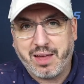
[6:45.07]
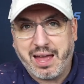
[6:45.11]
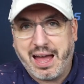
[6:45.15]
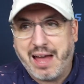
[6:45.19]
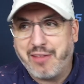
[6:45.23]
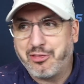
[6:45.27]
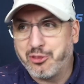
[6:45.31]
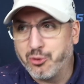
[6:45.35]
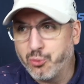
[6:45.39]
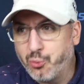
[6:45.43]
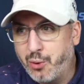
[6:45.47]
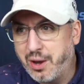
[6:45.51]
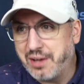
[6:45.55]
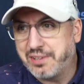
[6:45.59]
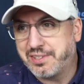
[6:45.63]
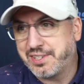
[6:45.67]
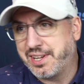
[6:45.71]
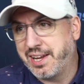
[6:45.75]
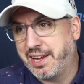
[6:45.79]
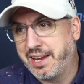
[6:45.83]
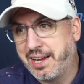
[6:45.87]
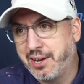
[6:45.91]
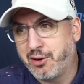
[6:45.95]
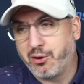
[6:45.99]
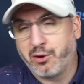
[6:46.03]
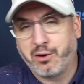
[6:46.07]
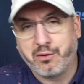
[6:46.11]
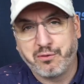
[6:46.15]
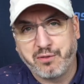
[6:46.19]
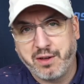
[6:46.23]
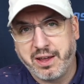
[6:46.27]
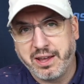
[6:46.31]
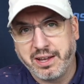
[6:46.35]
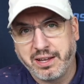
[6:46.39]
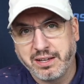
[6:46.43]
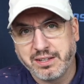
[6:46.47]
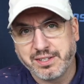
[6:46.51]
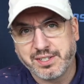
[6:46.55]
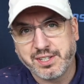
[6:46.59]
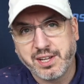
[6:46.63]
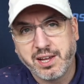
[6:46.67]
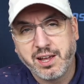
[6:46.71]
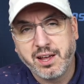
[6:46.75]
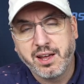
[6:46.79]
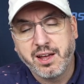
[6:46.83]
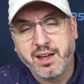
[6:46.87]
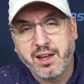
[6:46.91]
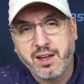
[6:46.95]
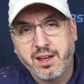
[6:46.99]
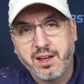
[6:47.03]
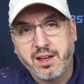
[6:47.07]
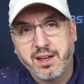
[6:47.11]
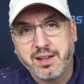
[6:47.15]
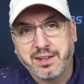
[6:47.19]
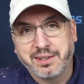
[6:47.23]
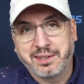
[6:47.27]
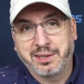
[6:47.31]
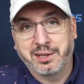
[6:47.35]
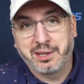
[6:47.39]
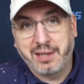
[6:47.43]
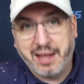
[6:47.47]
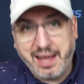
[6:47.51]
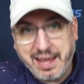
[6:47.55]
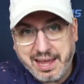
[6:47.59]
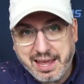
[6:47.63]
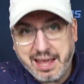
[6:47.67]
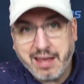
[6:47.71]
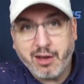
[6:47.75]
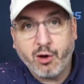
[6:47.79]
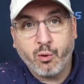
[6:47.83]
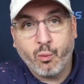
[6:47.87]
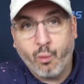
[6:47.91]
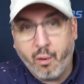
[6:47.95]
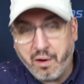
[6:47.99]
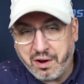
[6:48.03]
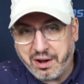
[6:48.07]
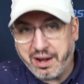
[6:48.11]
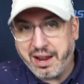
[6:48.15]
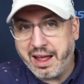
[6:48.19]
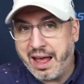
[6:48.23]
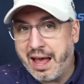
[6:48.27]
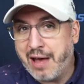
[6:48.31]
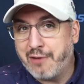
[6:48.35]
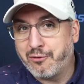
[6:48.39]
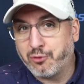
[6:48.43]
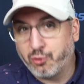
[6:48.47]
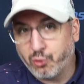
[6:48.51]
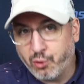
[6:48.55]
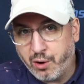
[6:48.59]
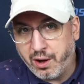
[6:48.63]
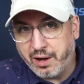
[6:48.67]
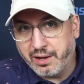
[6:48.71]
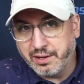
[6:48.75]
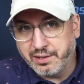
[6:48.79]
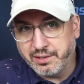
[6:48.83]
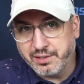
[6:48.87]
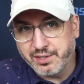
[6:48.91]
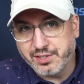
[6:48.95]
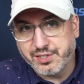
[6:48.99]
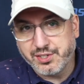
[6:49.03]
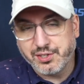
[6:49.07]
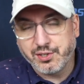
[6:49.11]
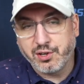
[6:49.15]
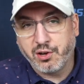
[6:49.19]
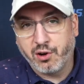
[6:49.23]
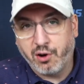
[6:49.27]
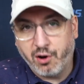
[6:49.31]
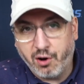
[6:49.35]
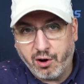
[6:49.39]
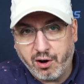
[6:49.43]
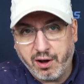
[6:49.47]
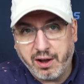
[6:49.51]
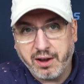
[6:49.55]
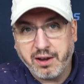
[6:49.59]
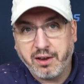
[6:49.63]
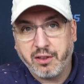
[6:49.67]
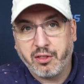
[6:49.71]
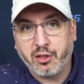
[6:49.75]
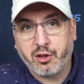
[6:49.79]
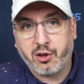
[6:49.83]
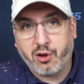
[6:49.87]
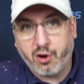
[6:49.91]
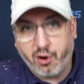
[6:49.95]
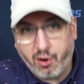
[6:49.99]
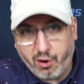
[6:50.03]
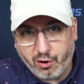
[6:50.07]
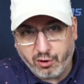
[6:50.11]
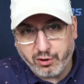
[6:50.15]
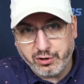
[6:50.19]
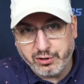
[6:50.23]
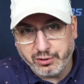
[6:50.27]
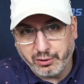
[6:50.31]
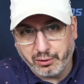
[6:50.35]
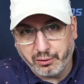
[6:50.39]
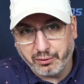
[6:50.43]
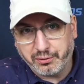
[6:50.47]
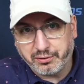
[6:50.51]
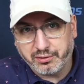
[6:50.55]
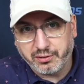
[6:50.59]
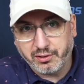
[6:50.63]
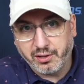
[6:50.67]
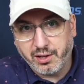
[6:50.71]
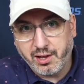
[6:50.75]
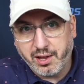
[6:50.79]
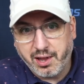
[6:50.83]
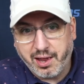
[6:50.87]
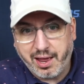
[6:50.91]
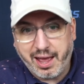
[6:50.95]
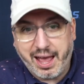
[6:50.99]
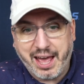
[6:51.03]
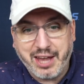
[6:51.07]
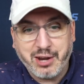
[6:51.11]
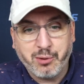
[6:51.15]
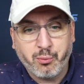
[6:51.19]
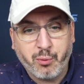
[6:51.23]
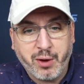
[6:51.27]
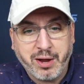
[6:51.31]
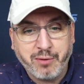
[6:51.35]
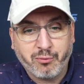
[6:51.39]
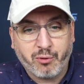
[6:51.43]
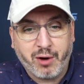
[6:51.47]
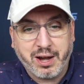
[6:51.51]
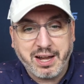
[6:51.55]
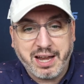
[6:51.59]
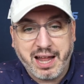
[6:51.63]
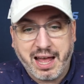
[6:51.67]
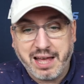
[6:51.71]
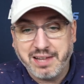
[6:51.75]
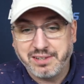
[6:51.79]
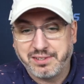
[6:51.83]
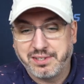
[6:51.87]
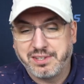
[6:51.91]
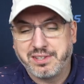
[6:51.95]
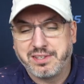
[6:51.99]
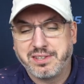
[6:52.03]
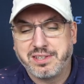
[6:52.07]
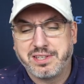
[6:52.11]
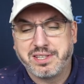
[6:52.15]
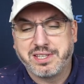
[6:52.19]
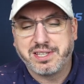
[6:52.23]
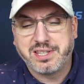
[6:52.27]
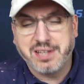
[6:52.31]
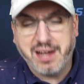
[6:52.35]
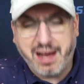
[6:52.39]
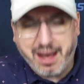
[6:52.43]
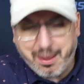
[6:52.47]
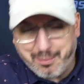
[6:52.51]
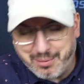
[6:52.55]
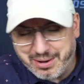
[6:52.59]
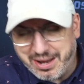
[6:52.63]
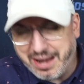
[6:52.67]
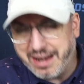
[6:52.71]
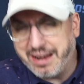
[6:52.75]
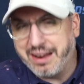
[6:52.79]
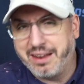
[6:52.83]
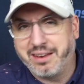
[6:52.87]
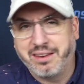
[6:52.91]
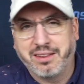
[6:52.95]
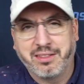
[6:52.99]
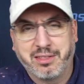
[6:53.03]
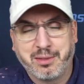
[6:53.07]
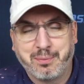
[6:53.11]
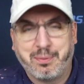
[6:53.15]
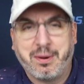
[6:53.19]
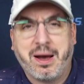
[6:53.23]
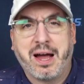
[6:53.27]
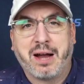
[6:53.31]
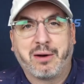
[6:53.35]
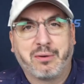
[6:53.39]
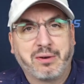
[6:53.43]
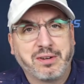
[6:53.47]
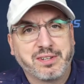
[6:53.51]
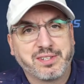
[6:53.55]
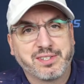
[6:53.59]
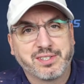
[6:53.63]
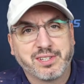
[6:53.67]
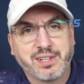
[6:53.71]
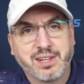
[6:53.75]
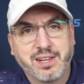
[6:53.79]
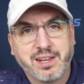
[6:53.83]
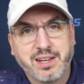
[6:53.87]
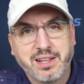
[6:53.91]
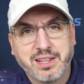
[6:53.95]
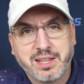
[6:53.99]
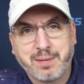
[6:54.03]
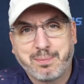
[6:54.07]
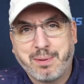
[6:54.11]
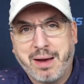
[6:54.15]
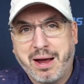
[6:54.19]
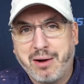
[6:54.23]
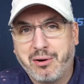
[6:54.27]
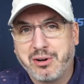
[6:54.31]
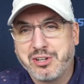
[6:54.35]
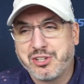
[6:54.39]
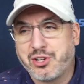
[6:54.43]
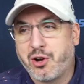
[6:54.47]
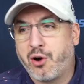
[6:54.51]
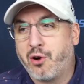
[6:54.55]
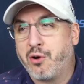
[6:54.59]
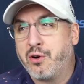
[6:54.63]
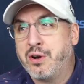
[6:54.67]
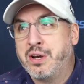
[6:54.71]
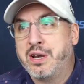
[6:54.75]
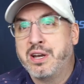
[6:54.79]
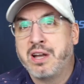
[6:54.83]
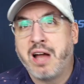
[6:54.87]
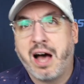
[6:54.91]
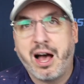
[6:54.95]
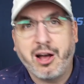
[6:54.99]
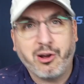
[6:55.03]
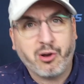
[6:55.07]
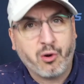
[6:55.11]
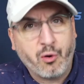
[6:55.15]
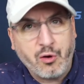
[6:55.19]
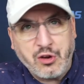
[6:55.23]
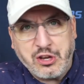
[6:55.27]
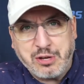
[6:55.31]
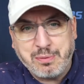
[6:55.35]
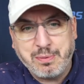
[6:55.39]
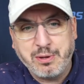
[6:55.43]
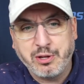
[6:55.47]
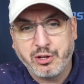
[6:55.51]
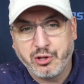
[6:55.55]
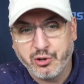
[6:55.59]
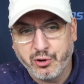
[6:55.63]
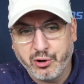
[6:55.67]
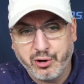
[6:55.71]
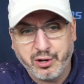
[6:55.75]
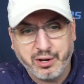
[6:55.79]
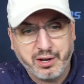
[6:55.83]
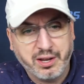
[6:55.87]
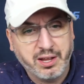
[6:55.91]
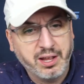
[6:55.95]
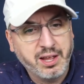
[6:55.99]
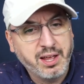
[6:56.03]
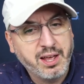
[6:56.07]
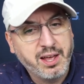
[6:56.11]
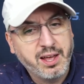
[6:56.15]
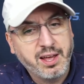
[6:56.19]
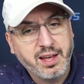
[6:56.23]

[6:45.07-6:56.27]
at the Westgate here in Vegas, laying 1.5 runs on the Cardinals. Adam Wainwright has dominated the Pirates. The Pirates are not going to be good.